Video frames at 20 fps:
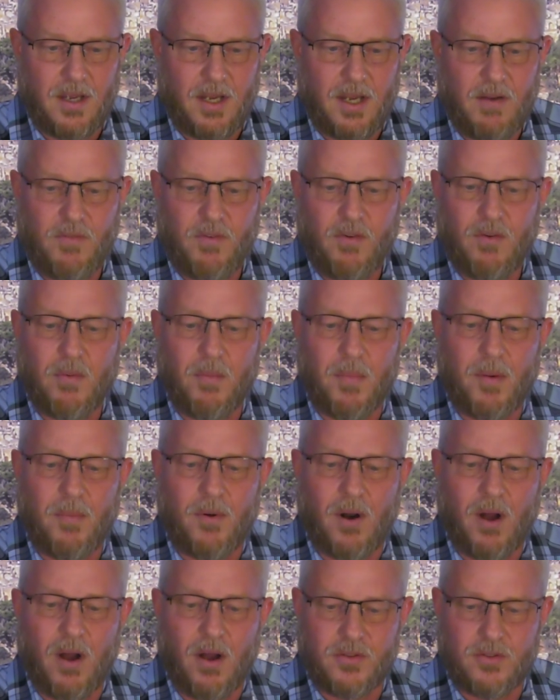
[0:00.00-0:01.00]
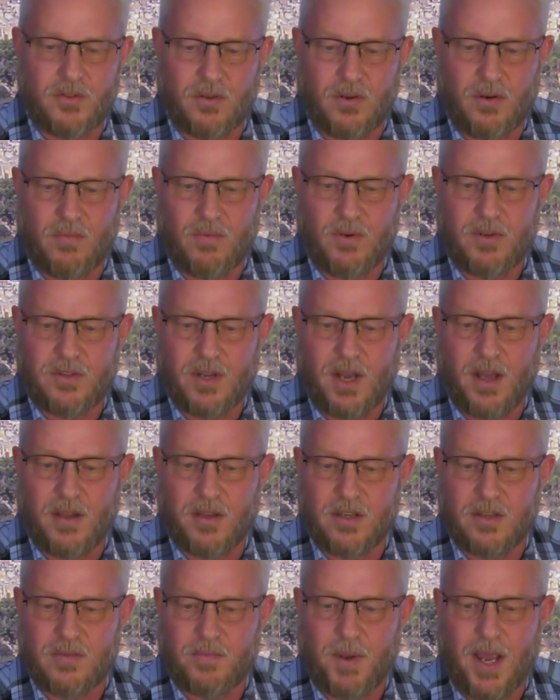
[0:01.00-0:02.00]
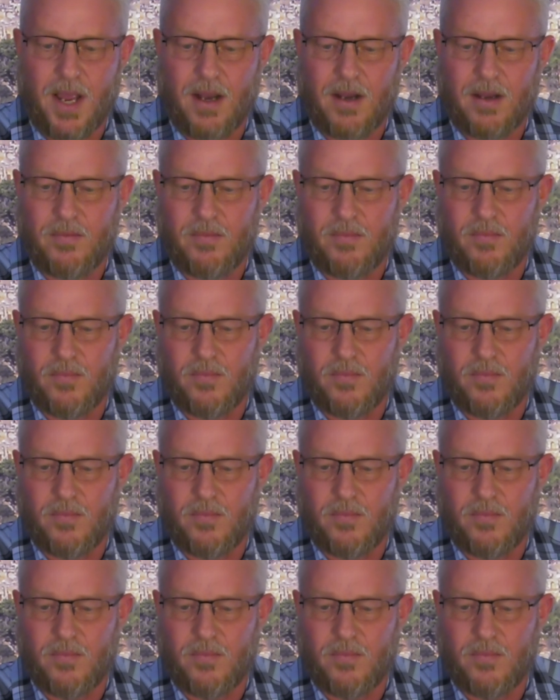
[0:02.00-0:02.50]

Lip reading: If you remember also, we saw this back